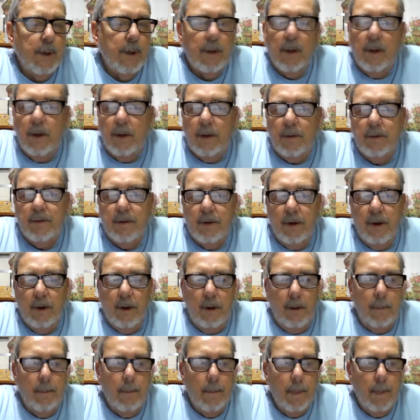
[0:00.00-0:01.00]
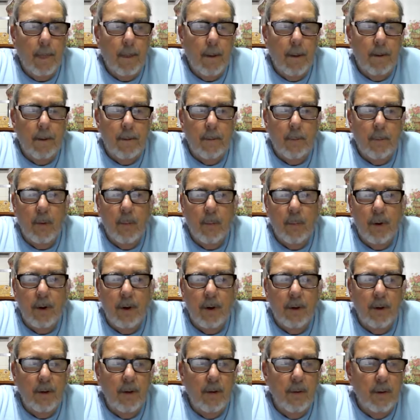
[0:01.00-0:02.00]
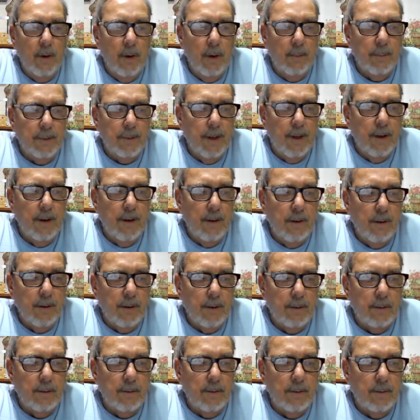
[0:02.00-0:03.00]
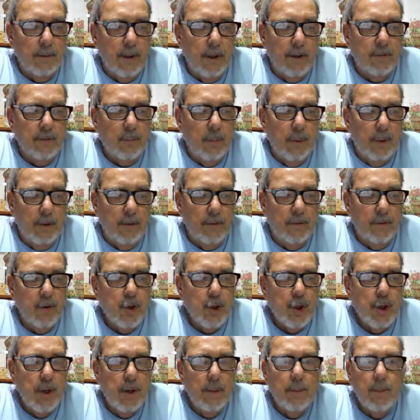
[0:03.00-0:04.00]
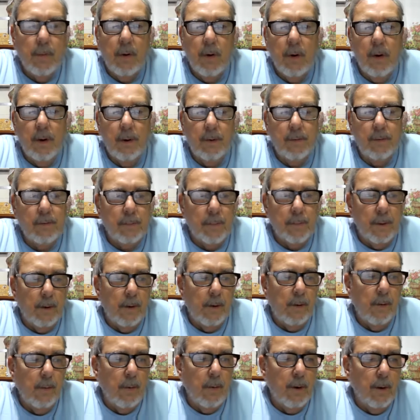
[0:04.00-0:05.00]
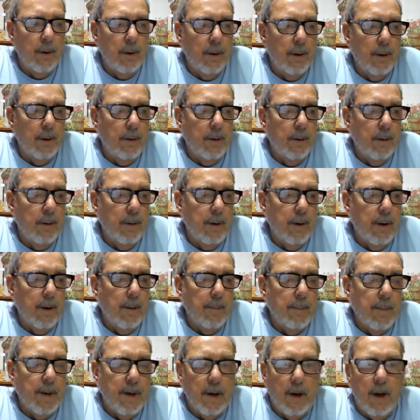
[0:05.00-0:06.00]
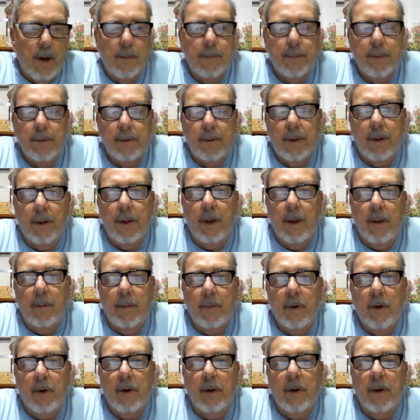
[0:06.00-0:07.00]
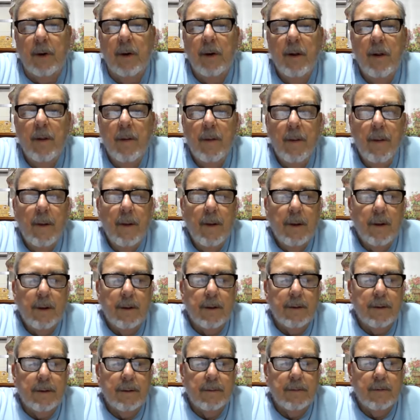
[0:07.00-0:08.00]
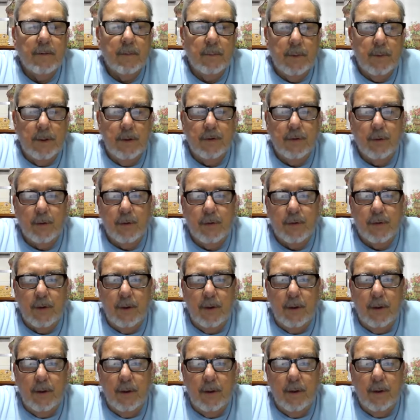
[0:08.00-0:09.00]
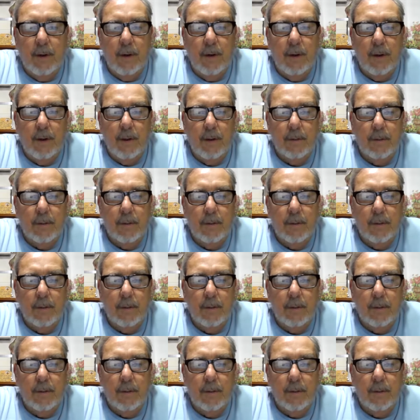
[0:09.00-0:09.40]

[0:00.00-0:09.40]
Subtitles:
headlines today, we're bringing you an update on last week's Chamber Expo, where they did a Monopoly game night. Some interesting